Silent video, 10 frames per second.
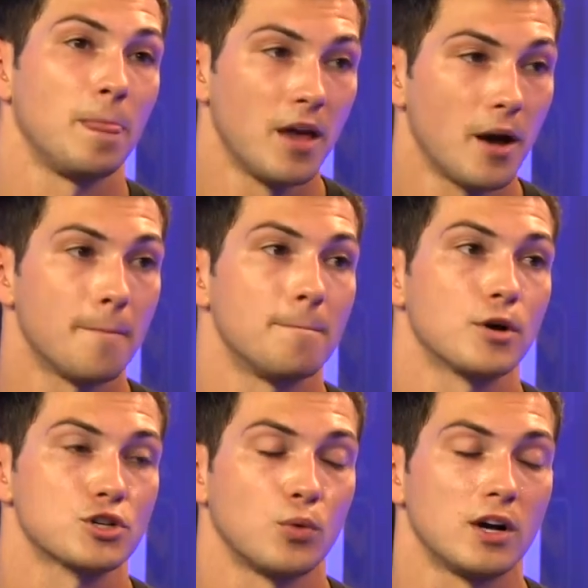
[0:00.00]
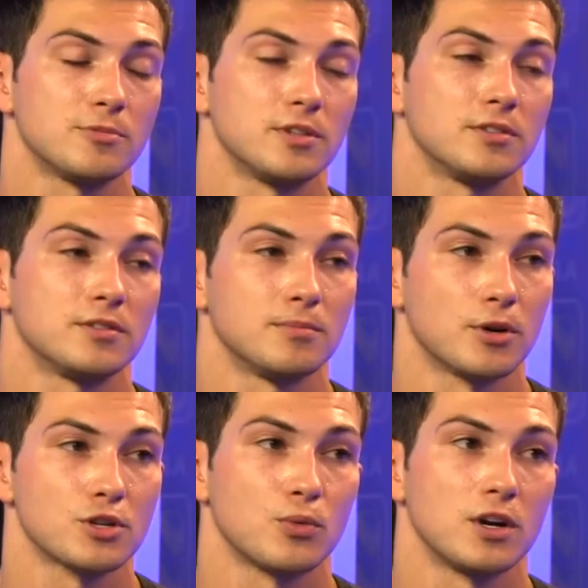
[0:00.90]
Yeah, Marshall Wiseman. Wow.
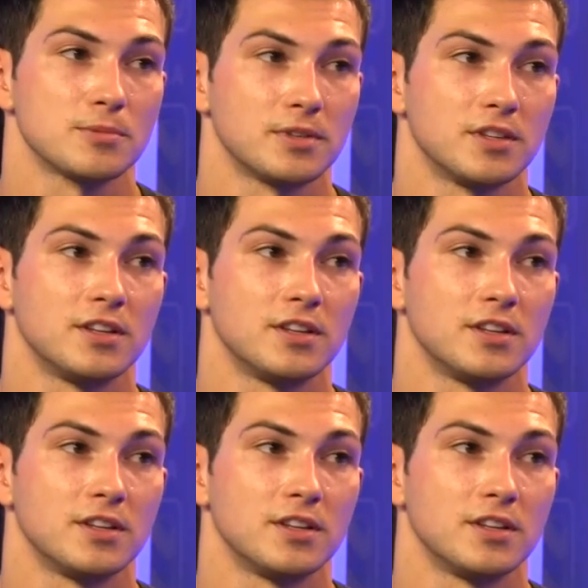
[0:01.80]
Marshall Wiseman.